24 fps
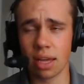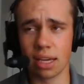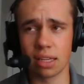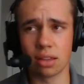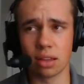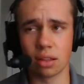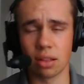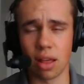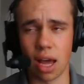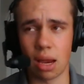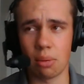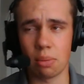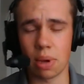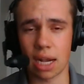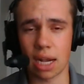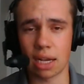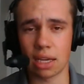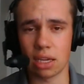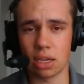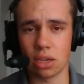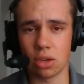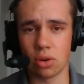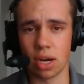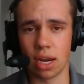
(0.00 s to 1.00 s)
I think the
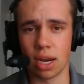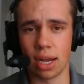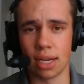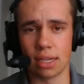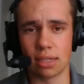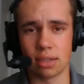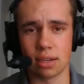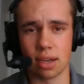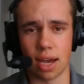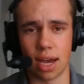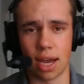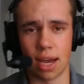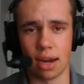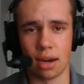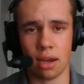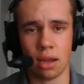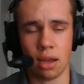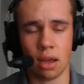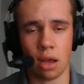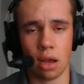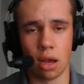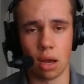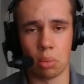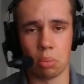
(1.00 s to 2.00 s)
linebacking unit has got
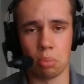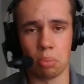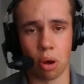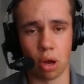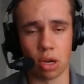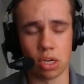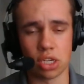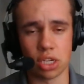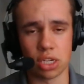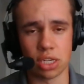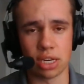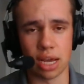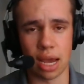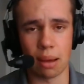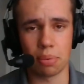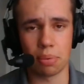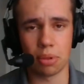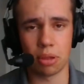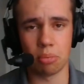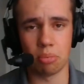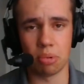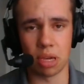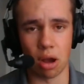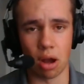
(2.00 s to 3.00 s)
a bunch of
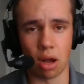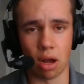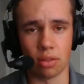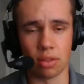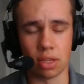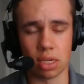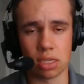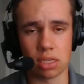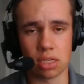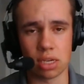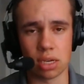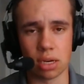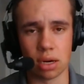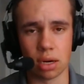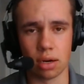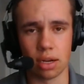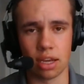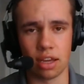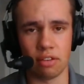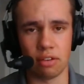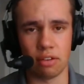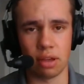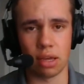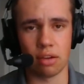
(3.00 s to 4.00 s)
depth beyond this
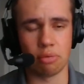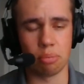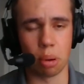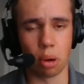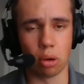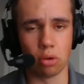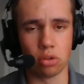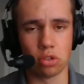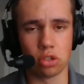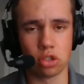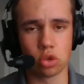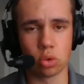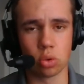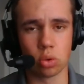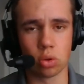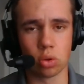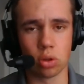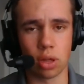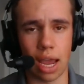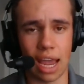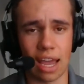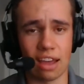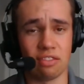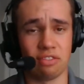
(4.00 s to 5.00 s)
year. If both
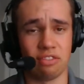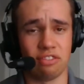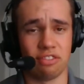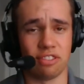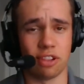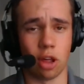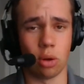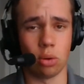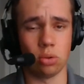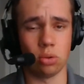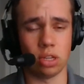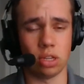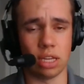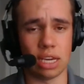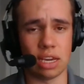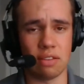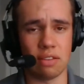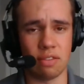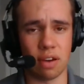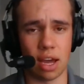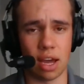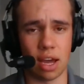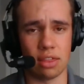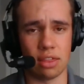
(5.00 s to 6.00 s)
Sewell and Flo
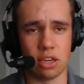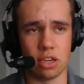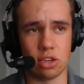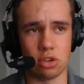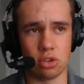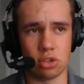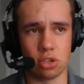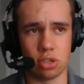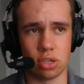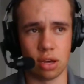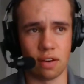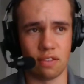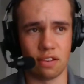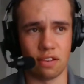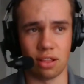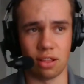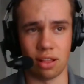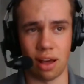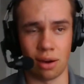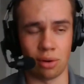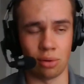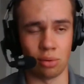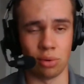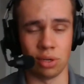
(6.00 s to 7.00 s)
leave, I think you still have
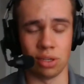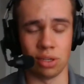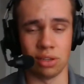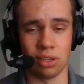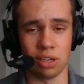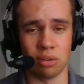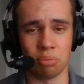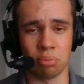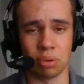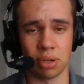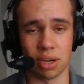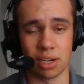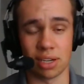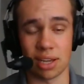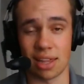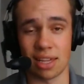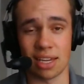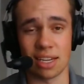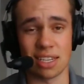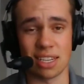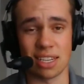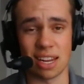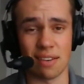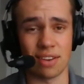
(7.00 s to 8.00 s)
a lot of really good players.
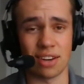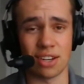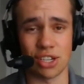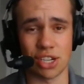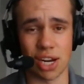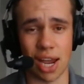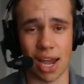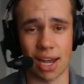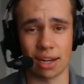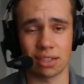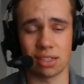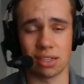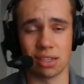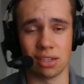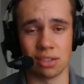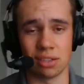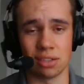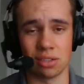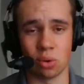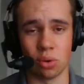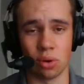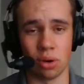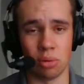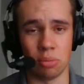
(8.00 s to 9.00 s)
I think Devin
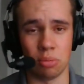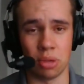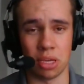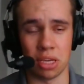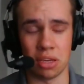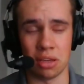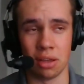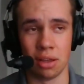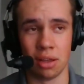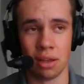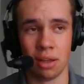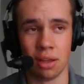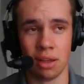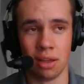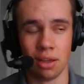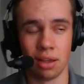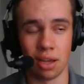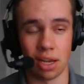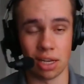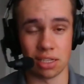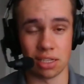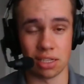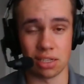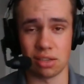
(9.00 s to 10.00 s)
Jackson is going to be
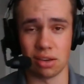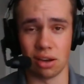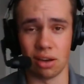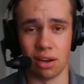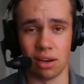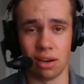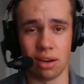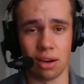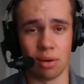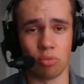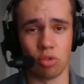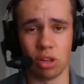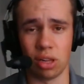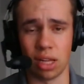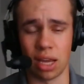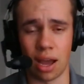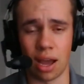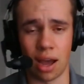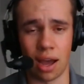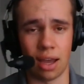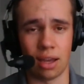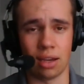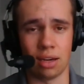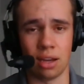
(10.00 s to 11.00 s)
a stud. I'm
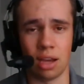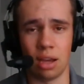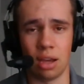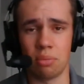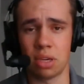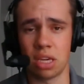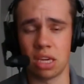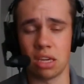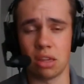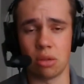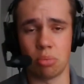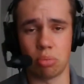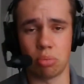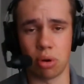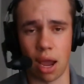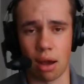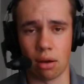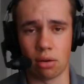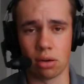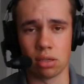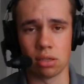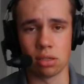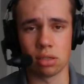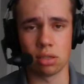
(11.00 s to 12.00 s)
really high on him. Keith
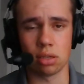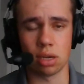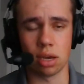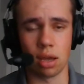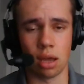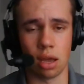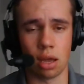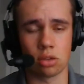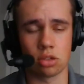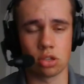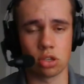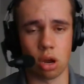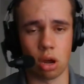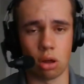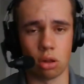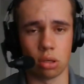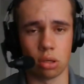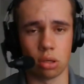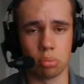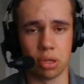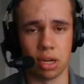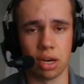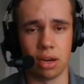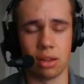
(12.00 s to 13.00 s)
Brown is a
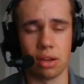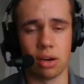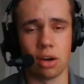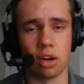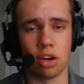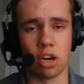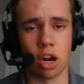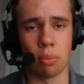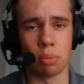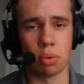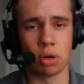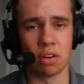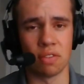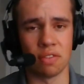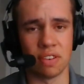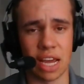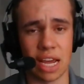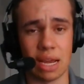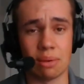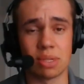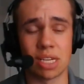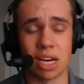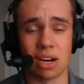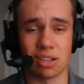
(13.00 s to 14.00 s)
solid player. There are a number
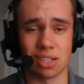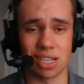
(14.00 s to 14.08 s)
of names.